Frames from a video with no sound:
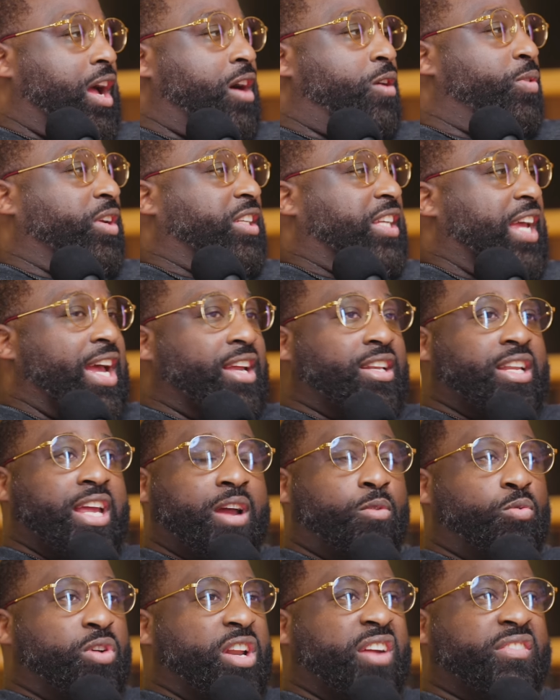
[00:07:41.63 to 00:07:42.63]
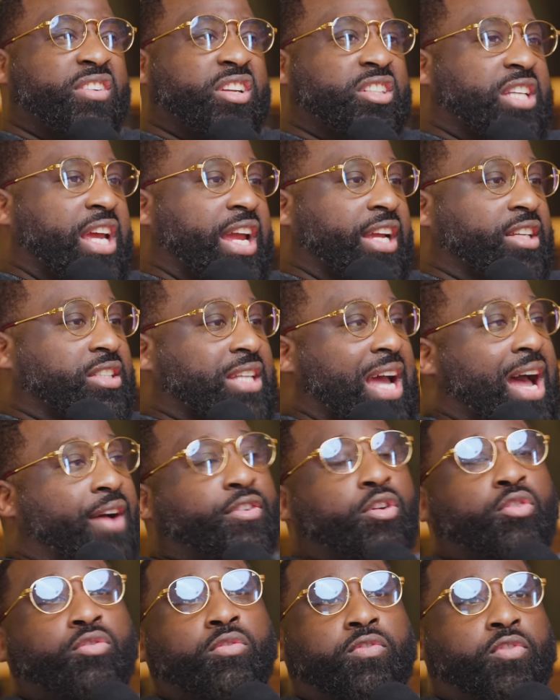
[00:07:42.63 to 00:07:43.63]
I always had that whatever it takes,
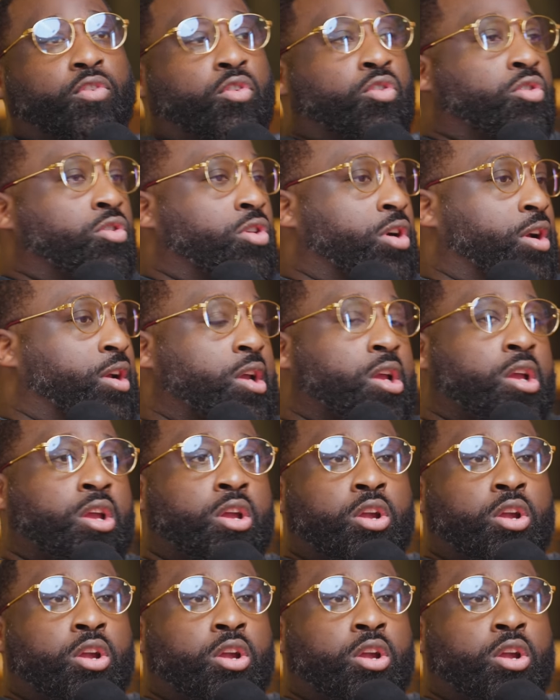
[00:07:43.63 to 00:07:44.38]
diving on the floor,